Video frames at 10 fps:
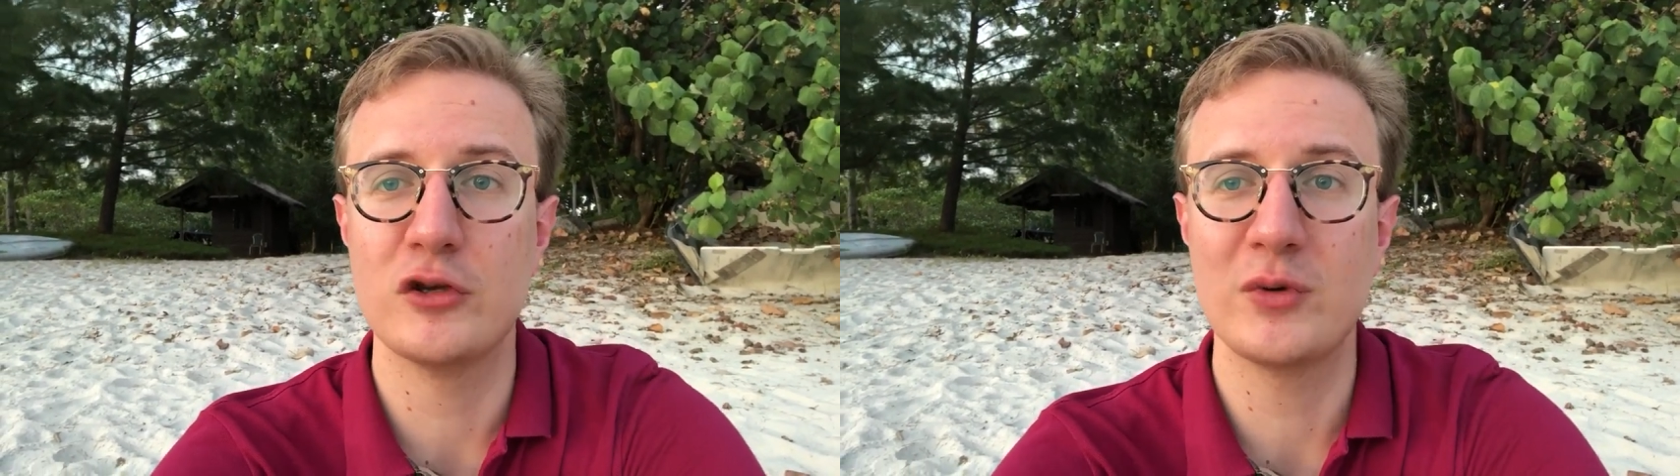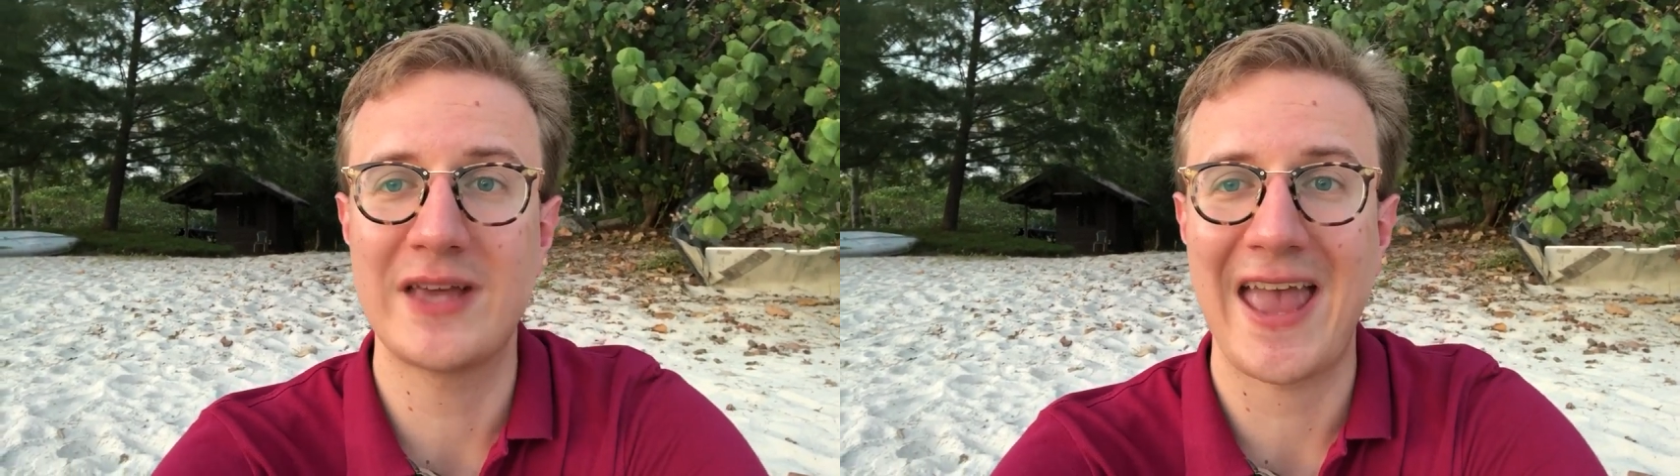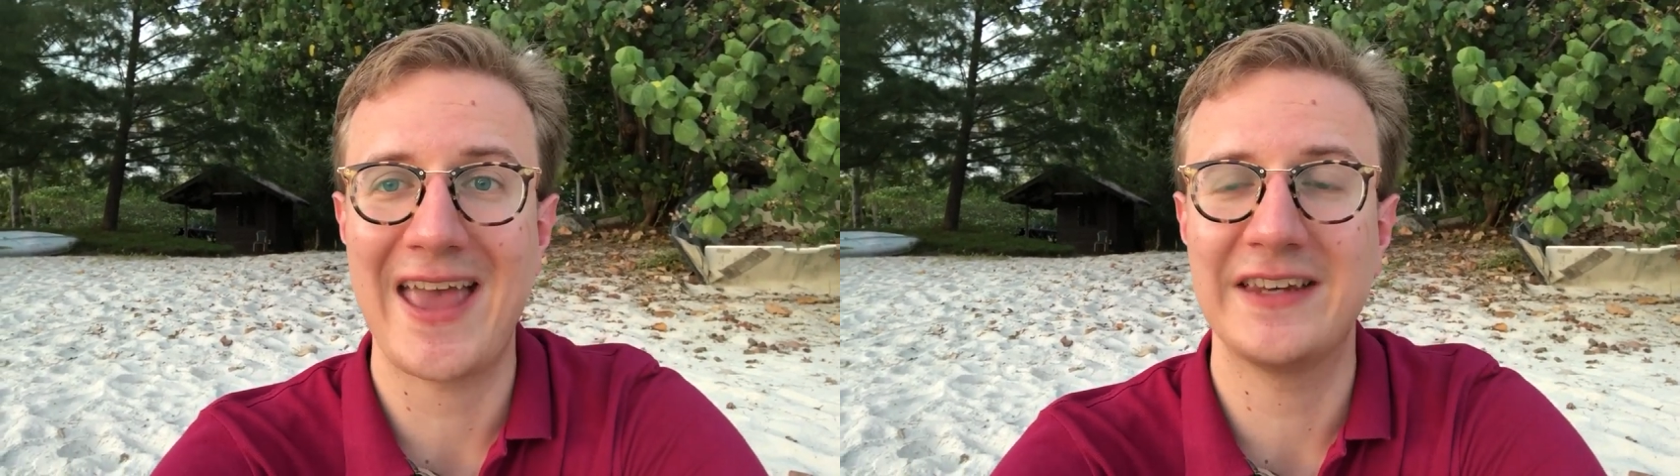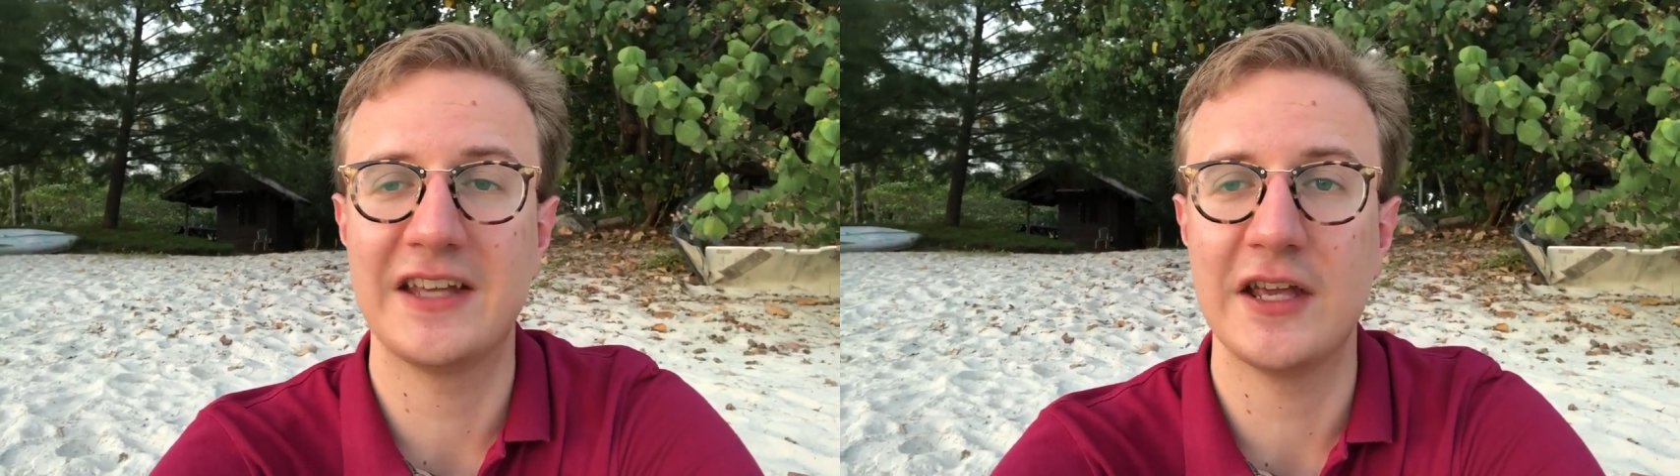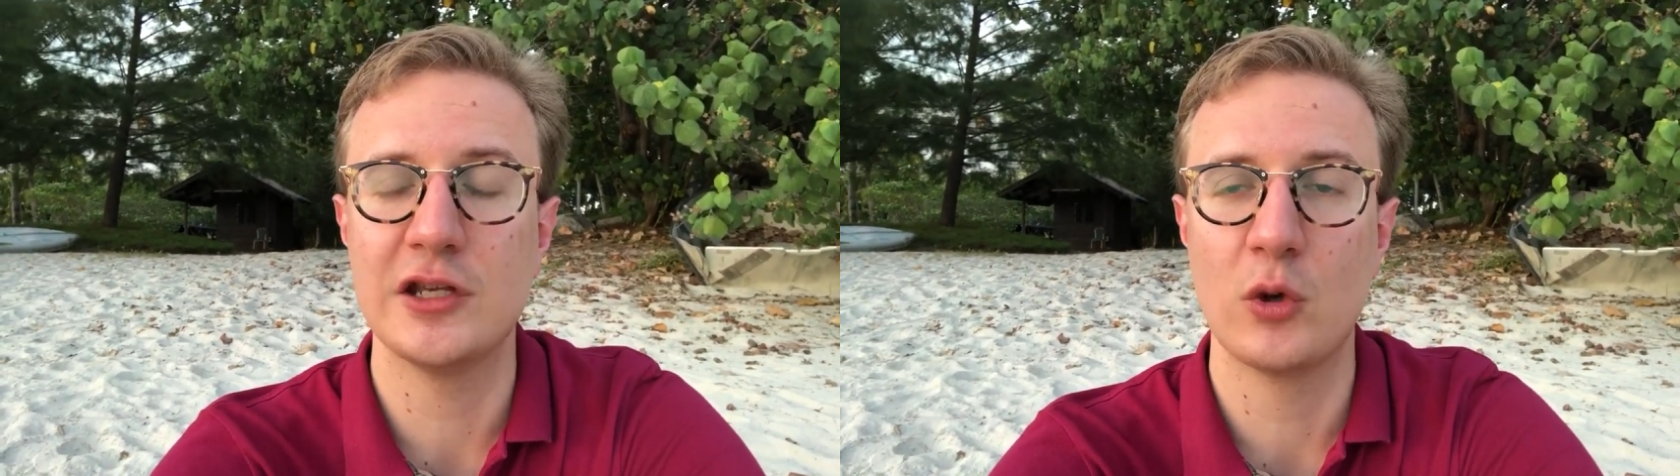You can
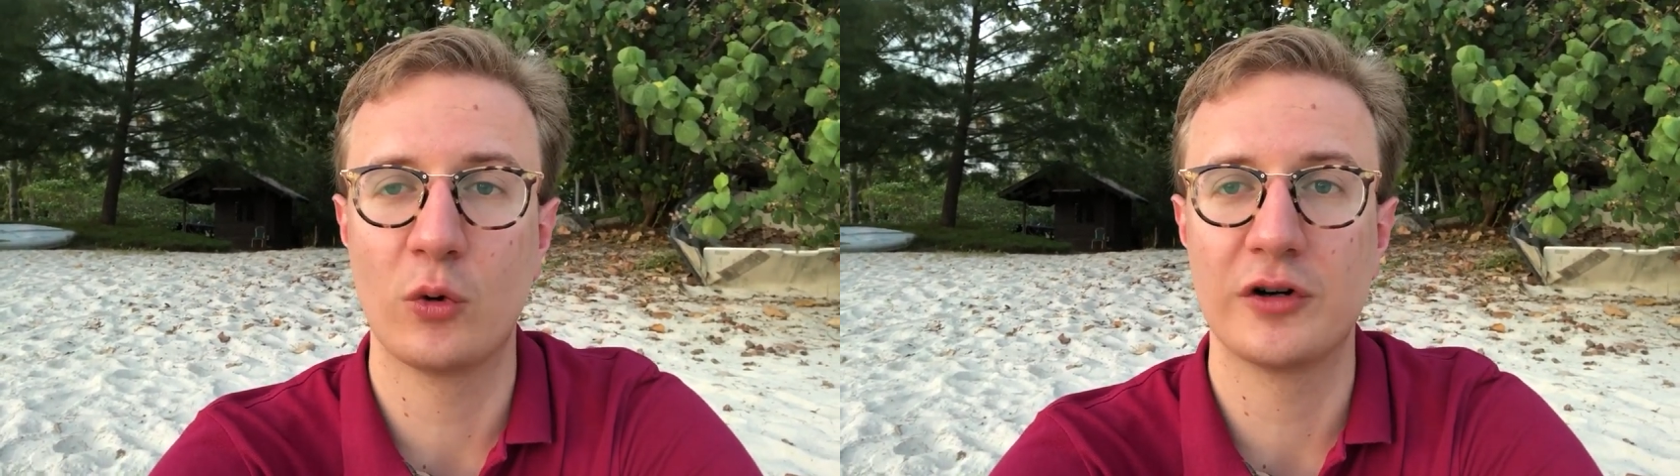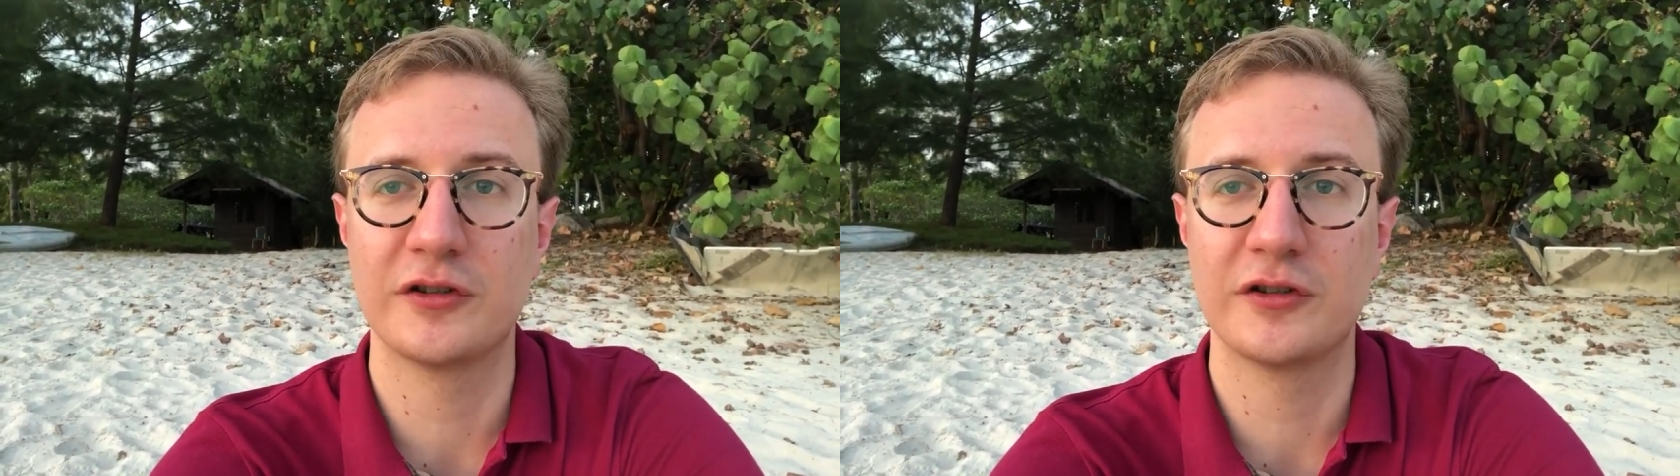get your